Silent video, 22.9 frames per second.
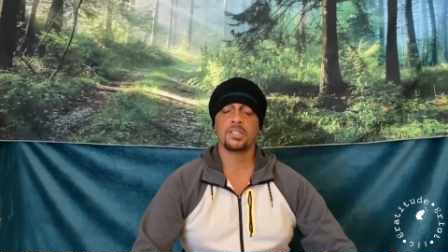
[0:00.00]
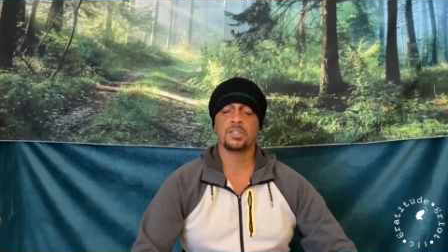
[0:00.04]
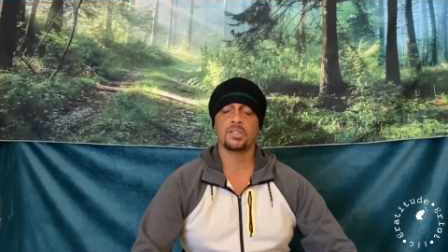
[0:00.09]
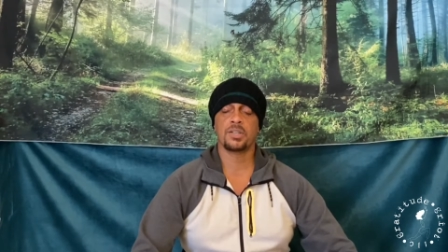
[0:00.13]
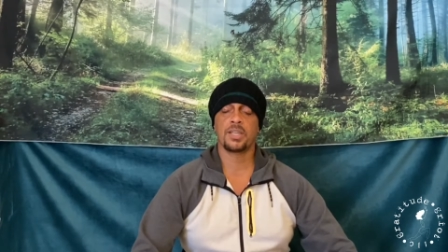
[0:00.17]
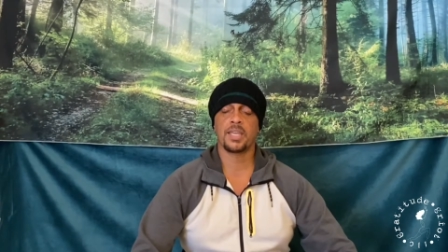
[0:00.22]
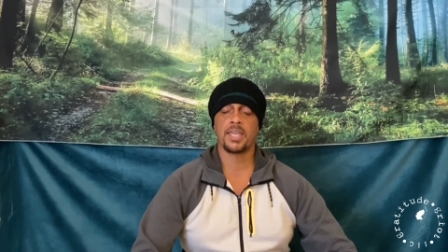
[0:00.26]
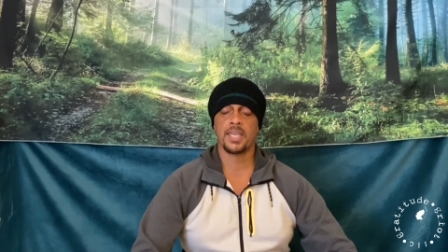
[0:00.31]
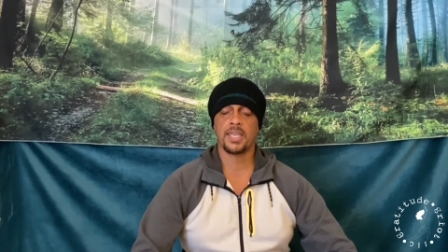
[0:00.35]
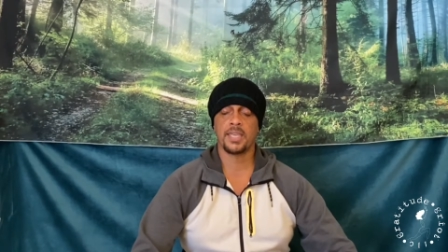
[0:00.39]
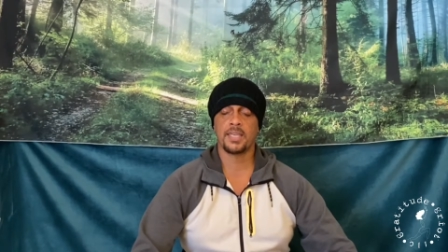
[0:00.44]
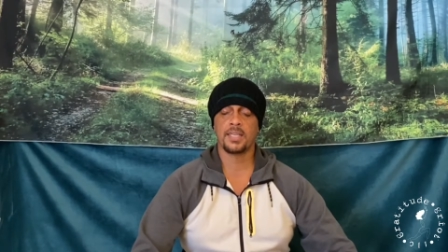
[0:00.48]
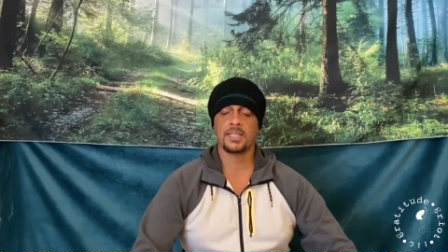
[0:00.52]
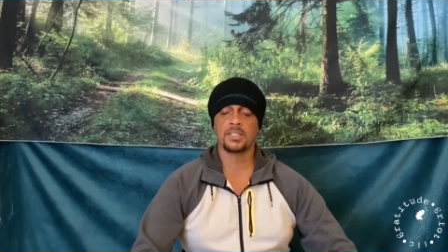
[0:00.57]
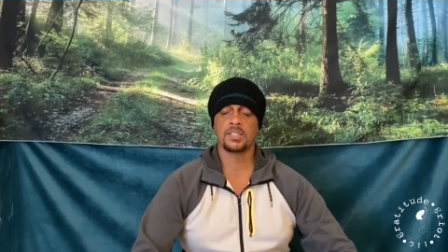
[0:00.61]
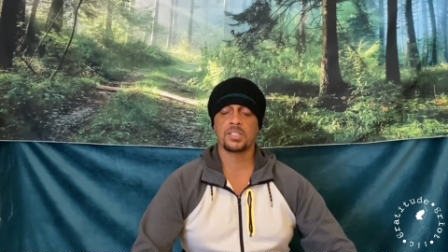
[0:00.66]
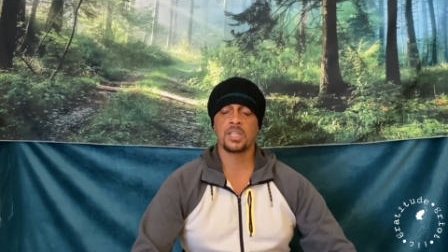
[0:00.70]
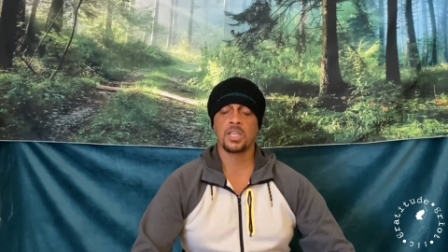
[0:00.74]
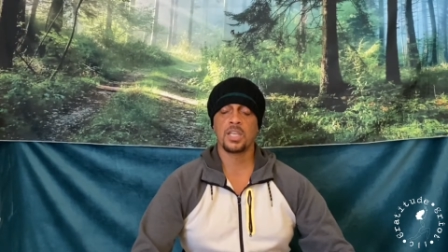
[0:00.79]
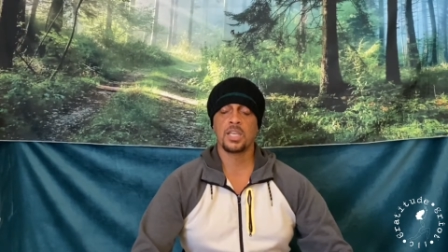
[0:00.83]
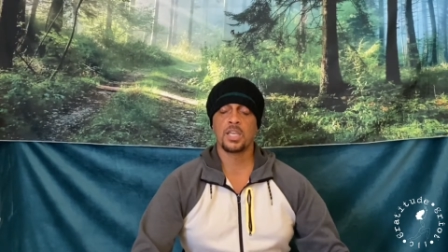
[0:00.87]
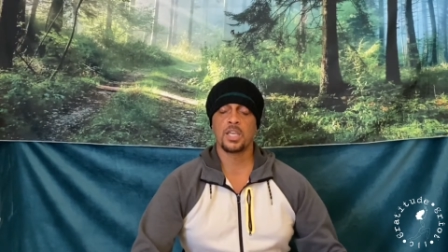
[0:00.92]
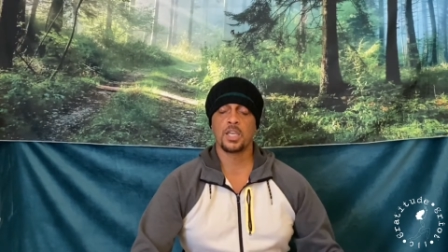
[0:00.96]
your
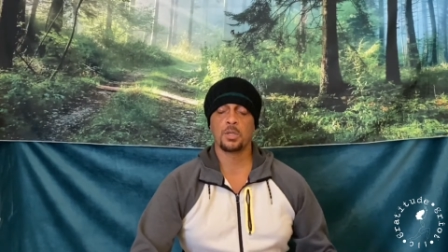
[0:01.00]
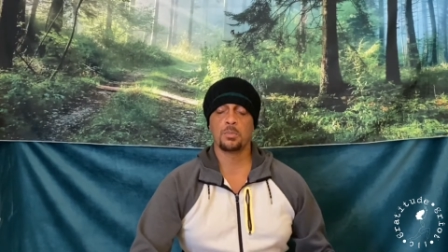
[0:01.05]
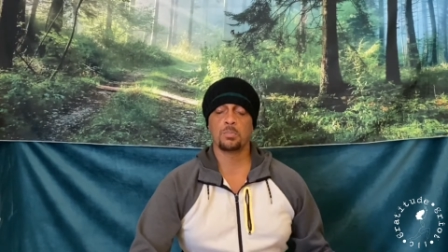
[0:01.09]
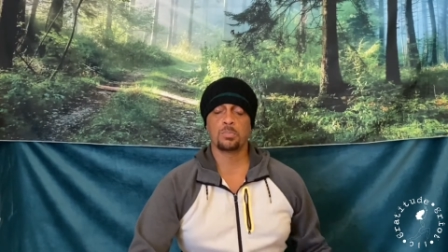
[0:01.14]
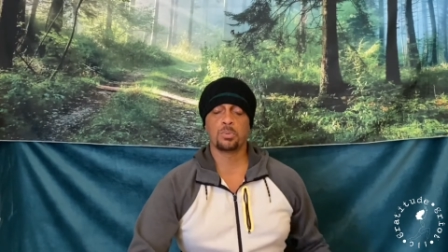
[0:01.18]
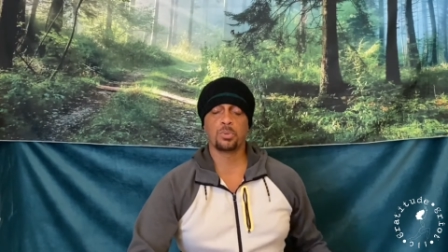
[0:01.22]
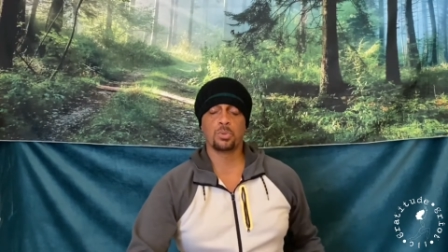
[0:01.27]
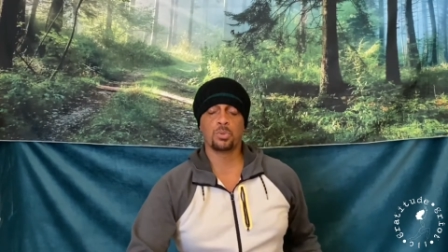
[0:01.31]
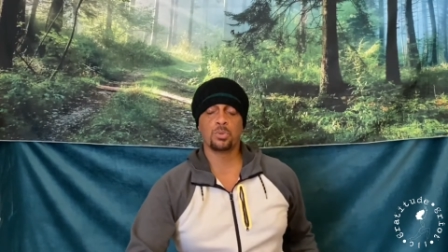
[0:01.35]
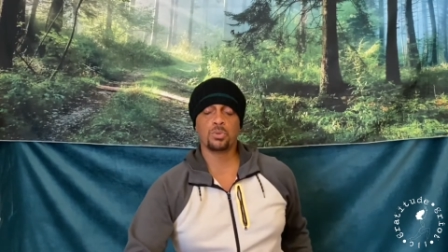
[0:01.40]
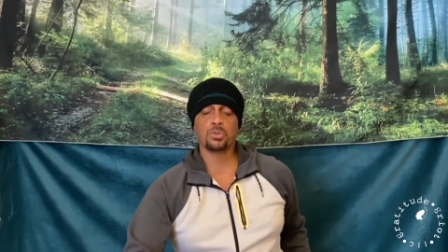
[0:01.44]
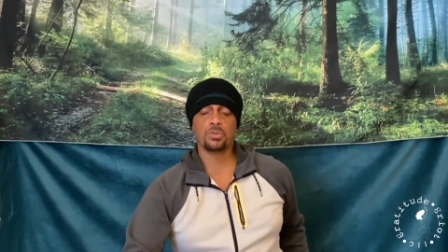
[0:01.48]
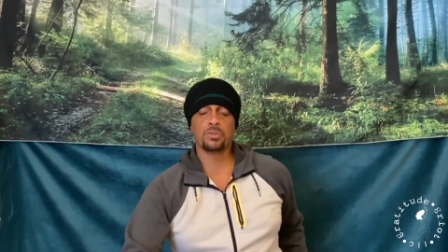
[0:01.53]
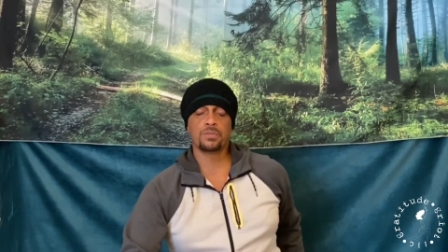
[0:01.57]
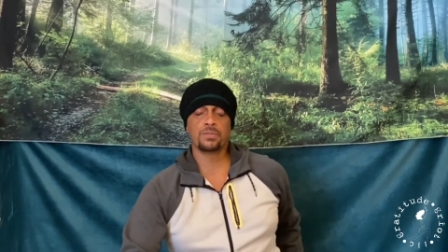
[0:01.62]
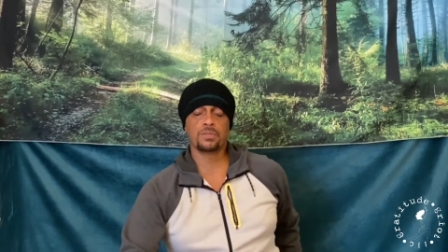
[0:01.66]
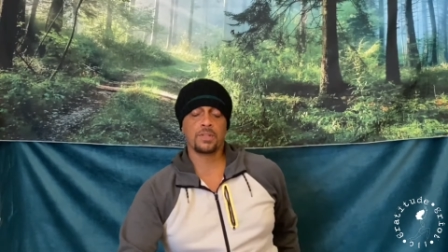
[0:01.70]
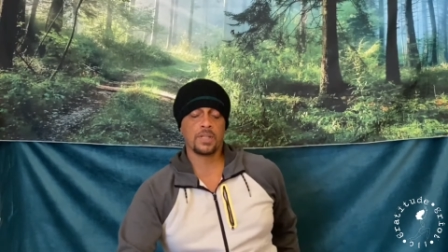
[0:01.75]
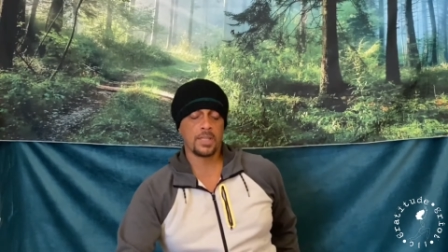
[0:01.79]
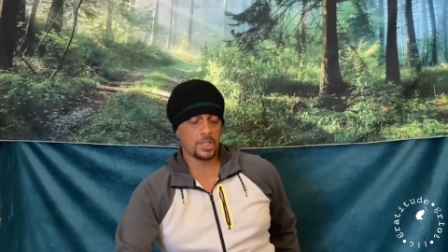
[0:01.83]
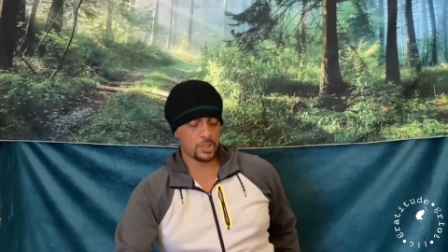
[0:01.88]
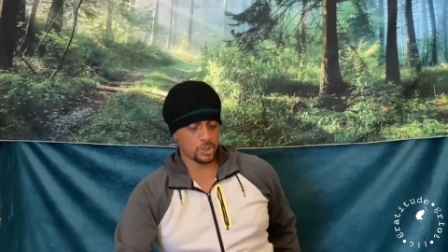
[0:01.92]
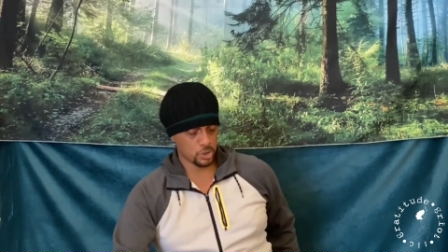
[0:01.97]
hands and pull the
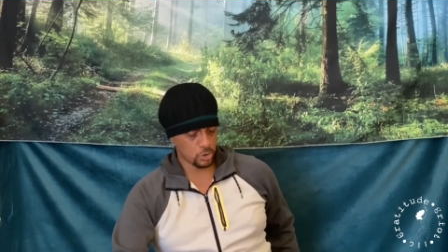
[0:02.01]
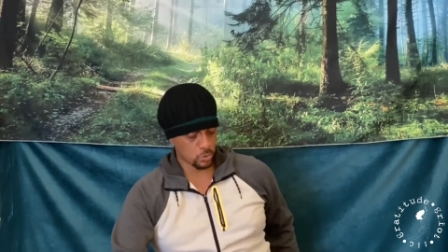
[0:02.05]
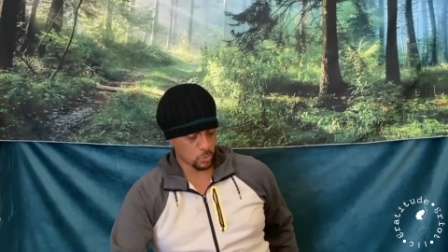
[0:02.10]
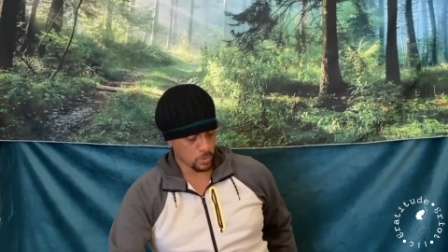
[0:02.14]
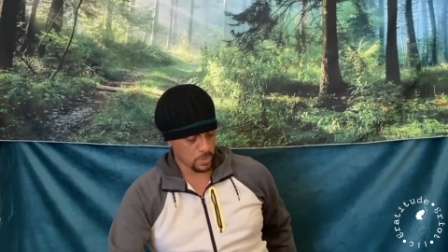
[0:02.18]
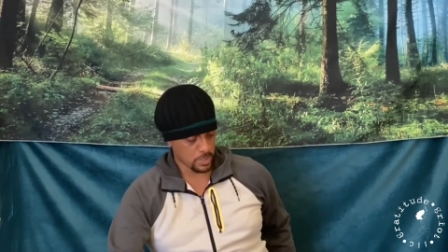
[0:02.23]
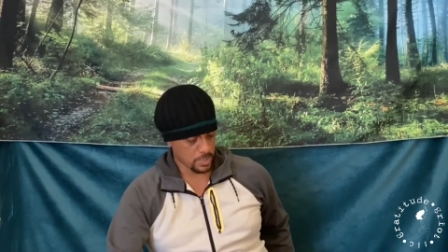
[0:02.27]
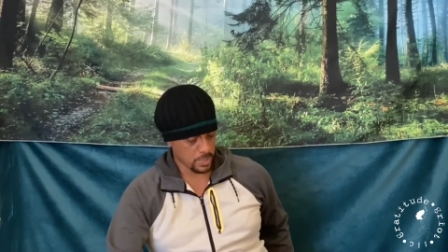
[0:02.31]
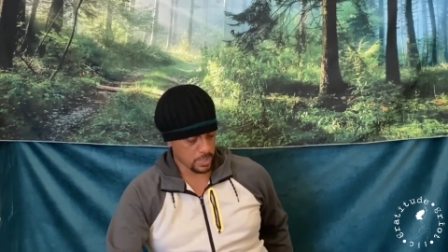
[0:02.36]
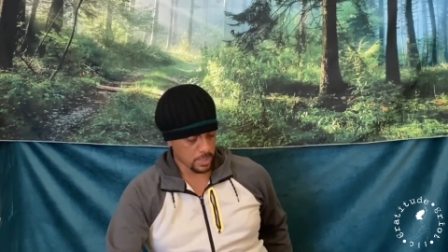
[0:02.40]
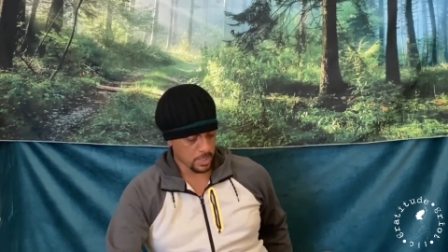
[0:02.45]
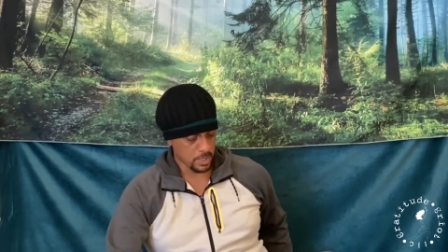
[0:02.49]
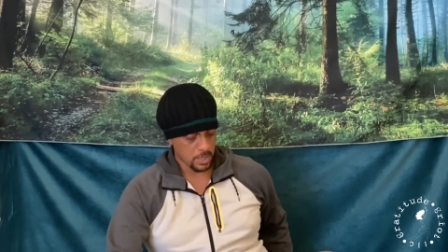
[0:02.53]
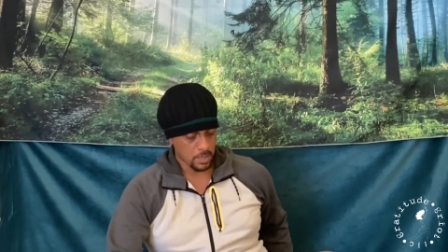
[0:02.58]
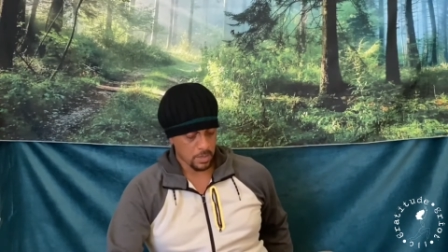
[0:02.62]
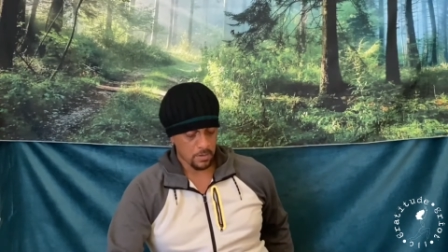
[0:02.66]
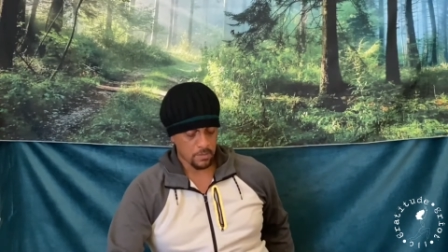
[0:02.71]
flesh away